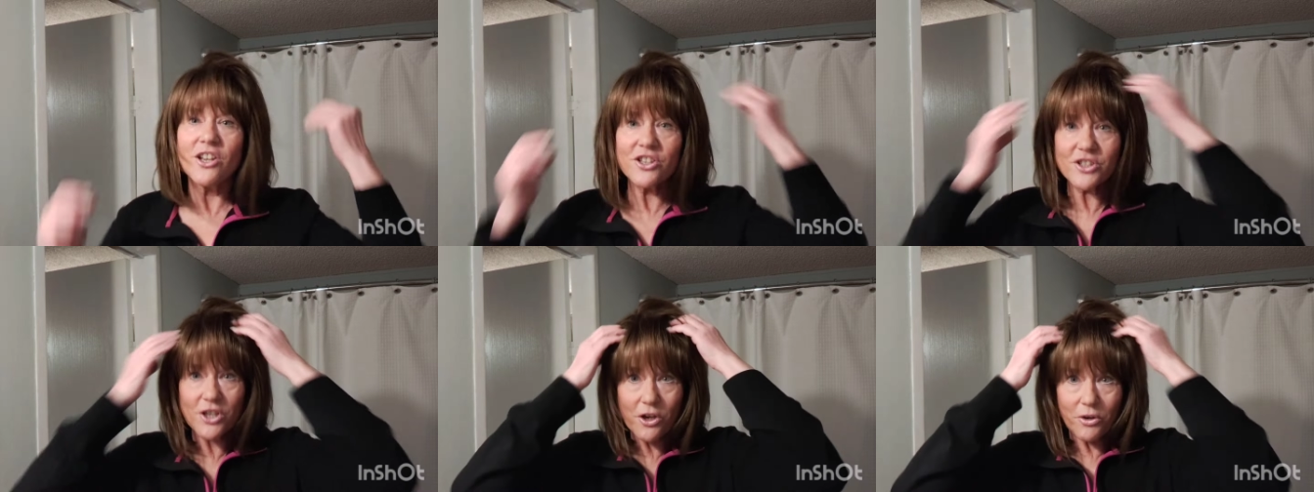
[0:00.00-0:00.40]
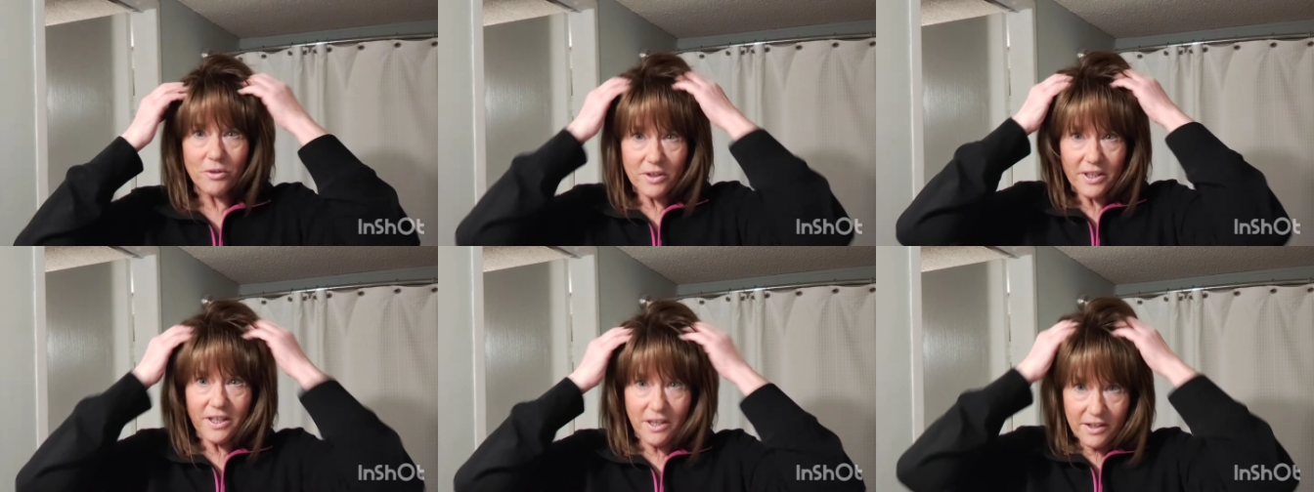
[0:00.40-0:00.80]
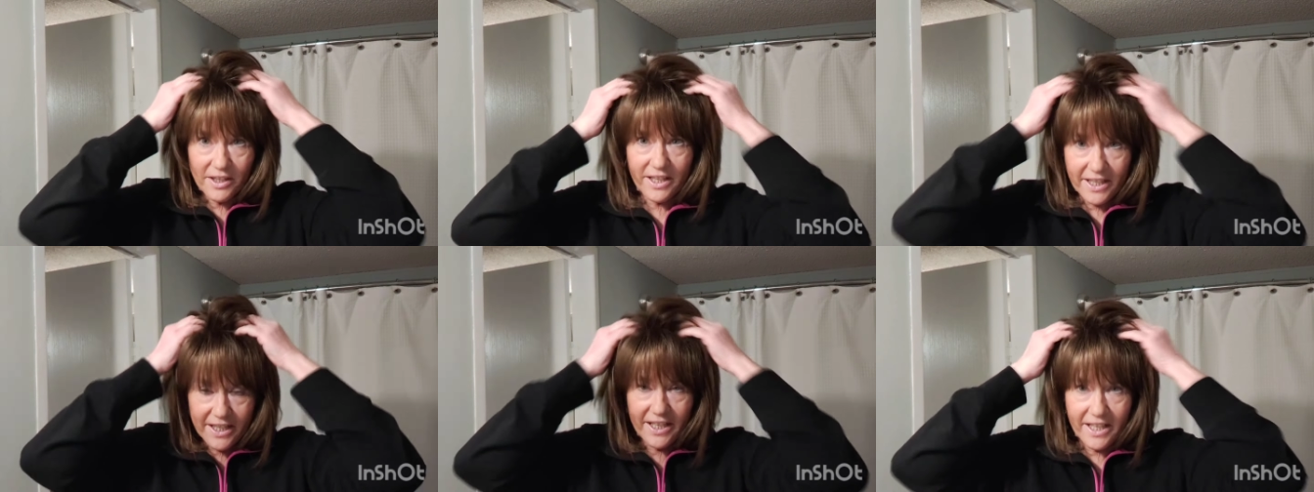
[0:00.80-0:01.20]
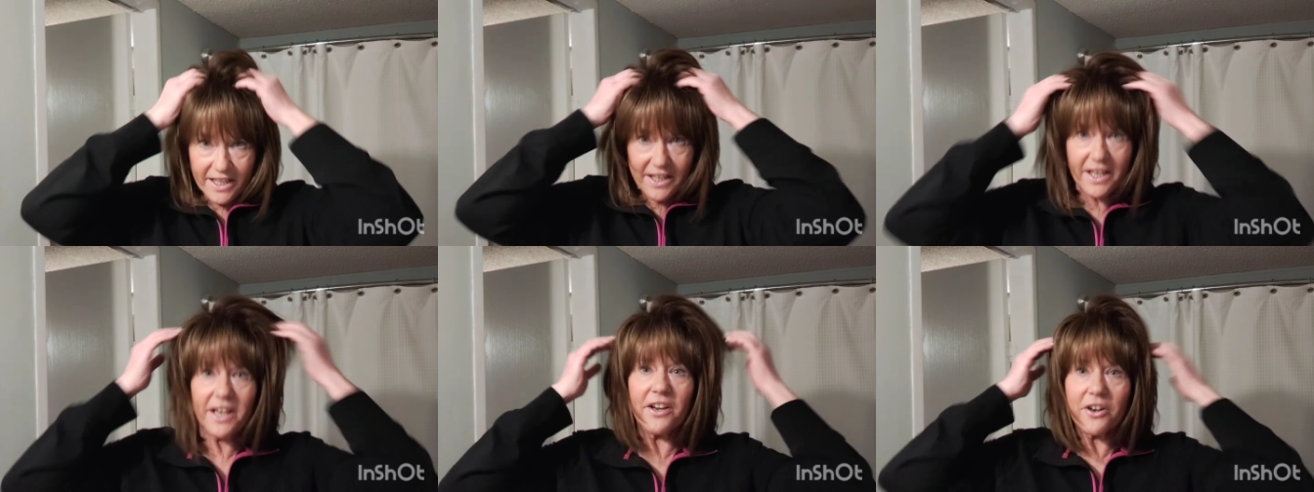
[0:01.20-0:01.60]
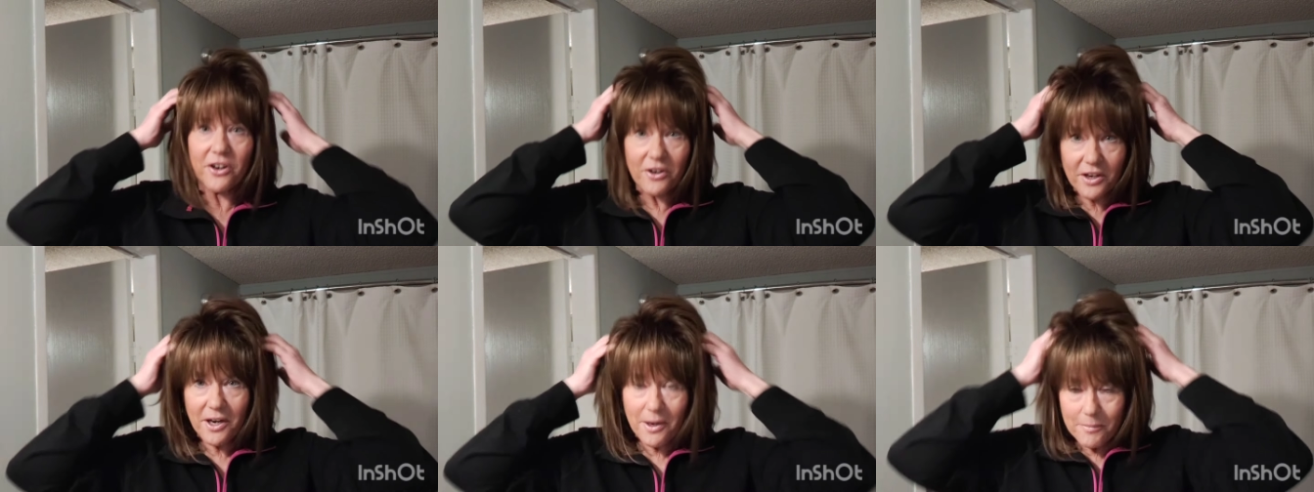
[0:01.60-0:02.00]
So getting in
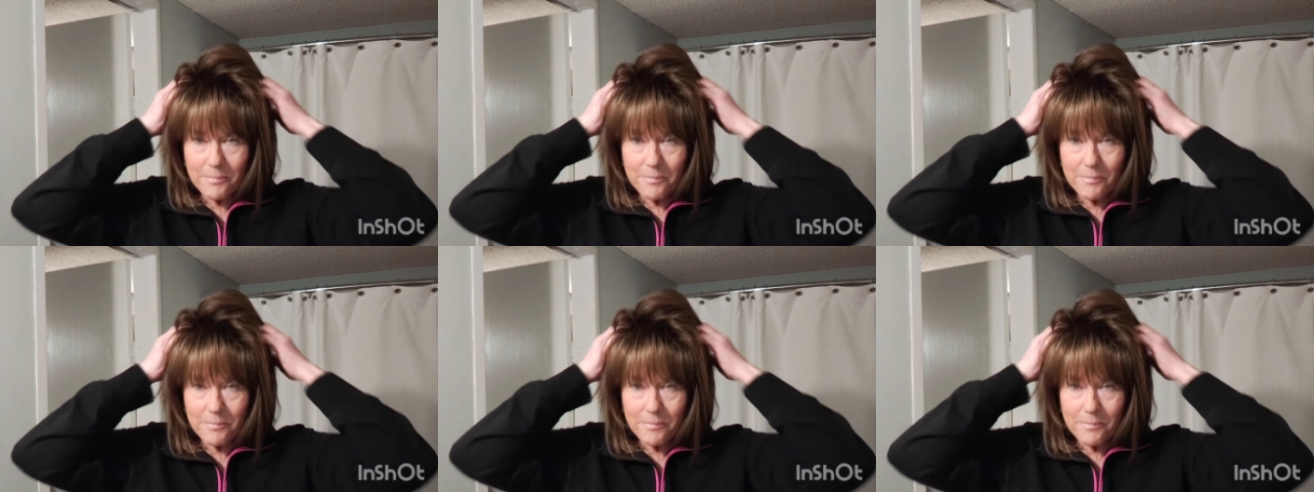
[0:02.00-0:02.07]
here,